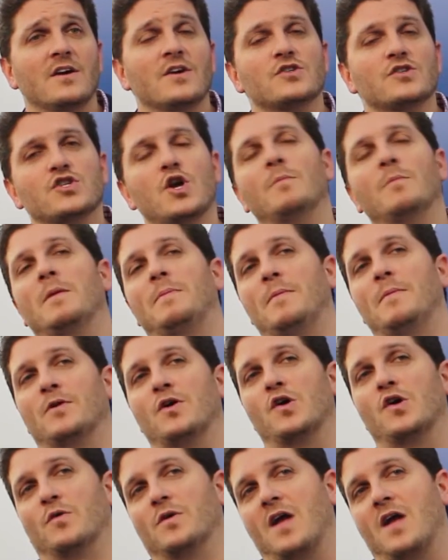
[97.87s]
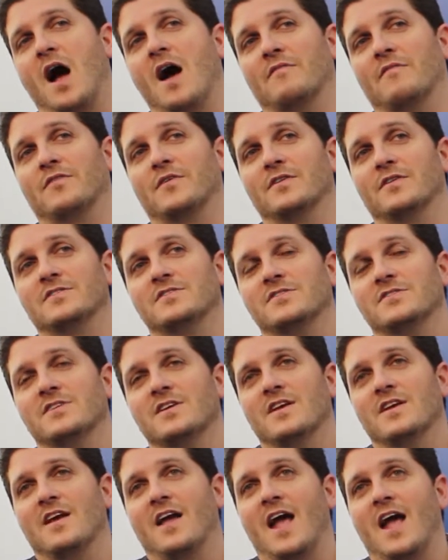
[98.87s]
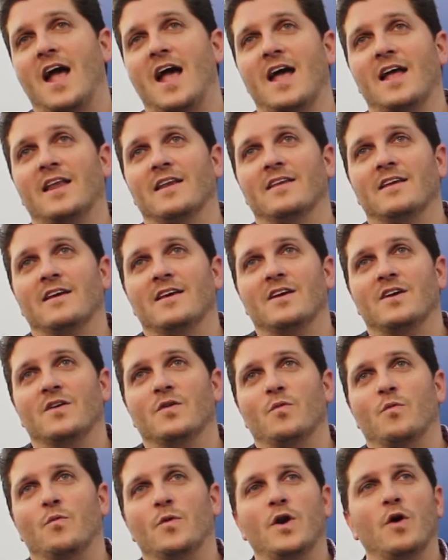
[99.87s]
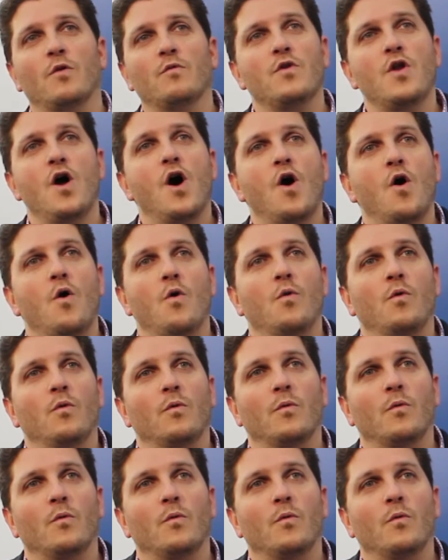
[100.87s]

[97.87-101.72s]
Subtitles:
So many people go to a conference and we don't know